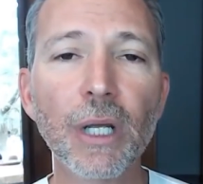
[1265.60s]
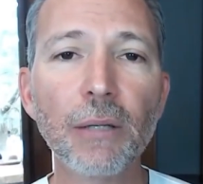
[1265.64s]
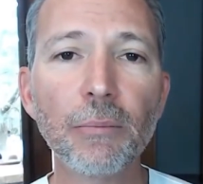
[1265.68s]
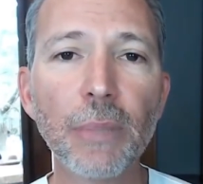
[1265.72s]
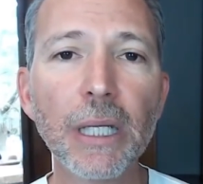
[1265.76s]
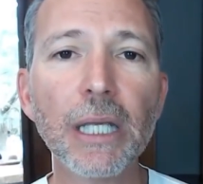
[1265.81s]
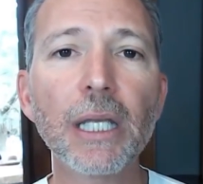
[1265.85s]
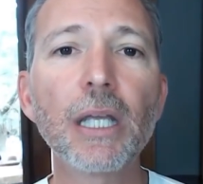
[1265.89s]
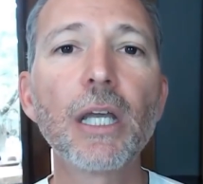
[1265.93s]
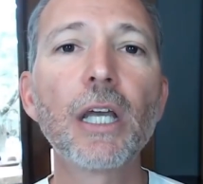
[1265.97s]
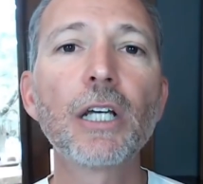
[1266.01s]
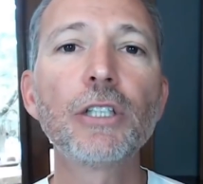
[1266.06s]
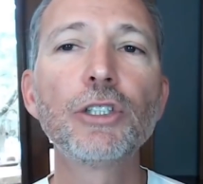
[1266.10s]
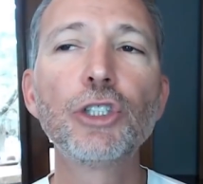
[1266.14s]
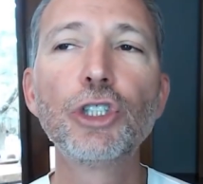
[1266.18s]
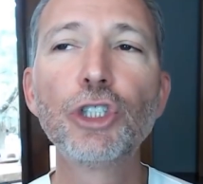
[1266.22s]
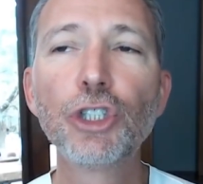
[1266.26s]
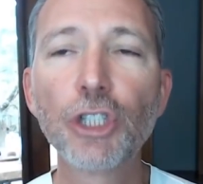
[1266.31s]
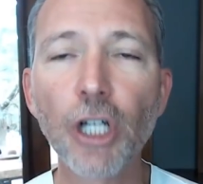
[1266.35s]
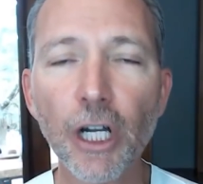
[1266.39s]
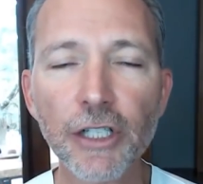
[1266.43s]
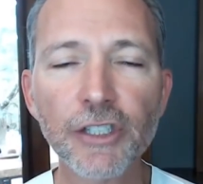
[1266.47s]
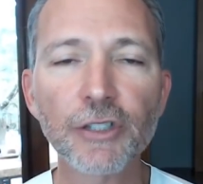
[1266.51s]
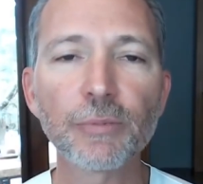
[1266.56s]
may be,
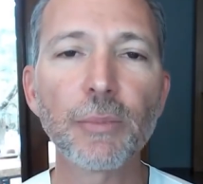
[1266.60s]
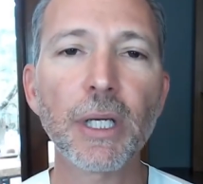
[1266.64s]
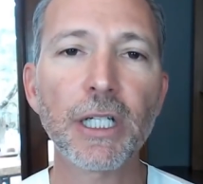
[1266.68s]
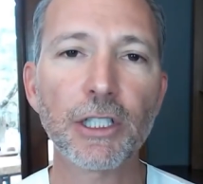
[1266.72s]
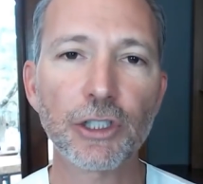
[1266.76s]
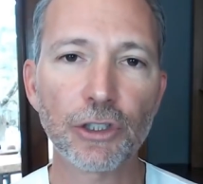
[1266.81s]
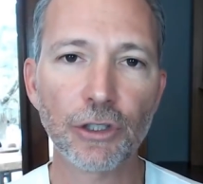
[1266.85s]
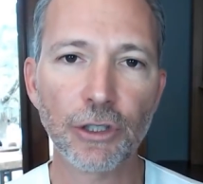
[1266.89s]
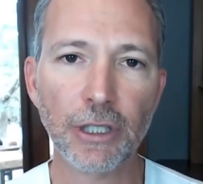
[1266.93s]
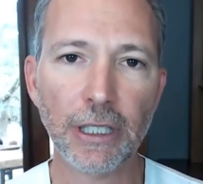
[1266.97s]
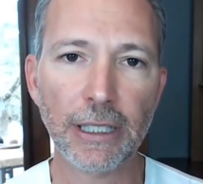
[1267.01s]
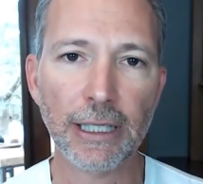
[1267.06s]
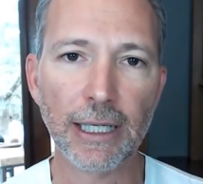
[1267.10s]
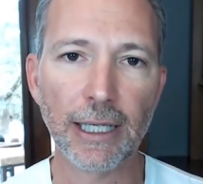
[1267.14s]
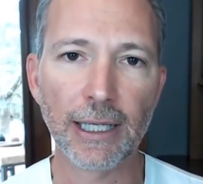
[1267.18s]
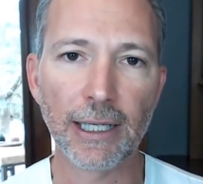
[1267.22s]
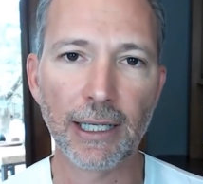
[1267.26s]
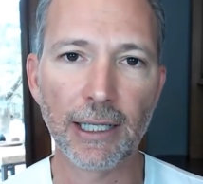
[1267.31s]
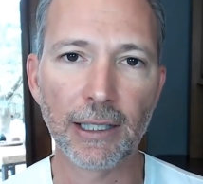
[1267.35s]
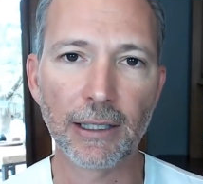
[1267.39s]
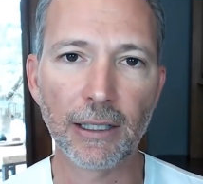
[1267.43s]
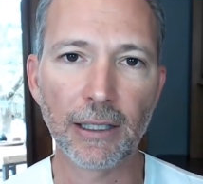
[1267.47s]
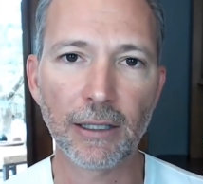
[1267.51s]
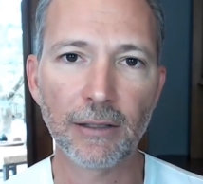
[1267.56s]
just make sure you get
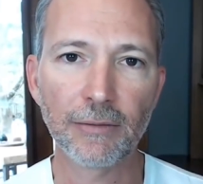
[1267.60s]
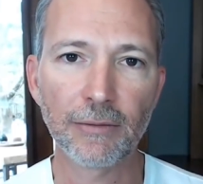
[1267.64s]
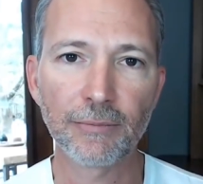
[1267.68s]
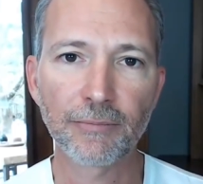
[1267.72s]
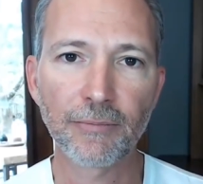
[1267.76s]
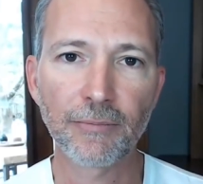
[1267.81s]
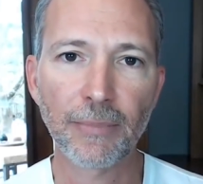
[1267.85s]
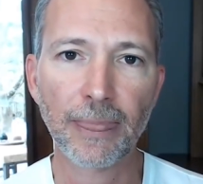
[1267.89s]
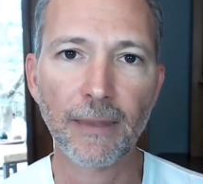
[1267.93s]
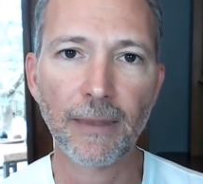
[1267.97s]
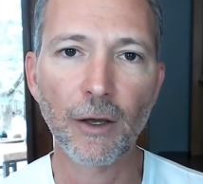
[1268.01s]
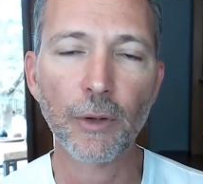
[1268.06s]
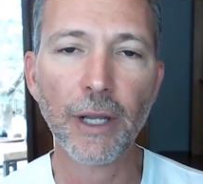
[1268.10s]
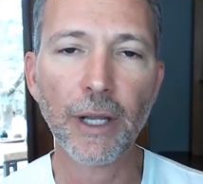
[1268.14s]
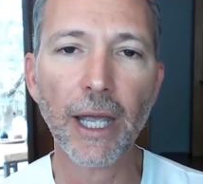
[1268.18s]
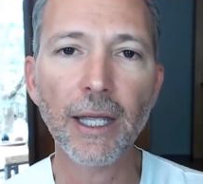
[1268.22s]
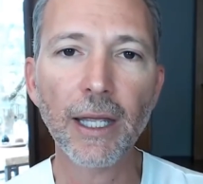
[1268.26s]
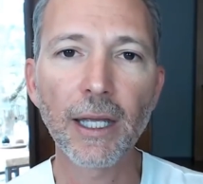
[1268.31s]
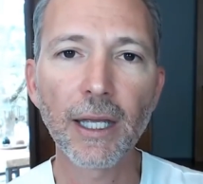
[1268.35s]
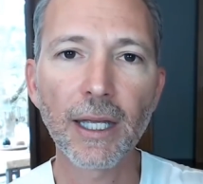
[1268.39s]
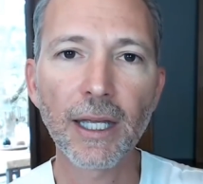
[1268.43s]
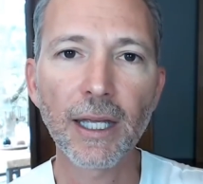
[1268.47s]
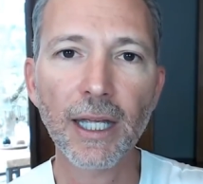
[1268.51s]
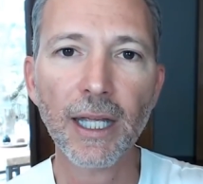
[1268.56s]
it in there,
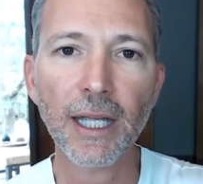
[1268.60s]
okay?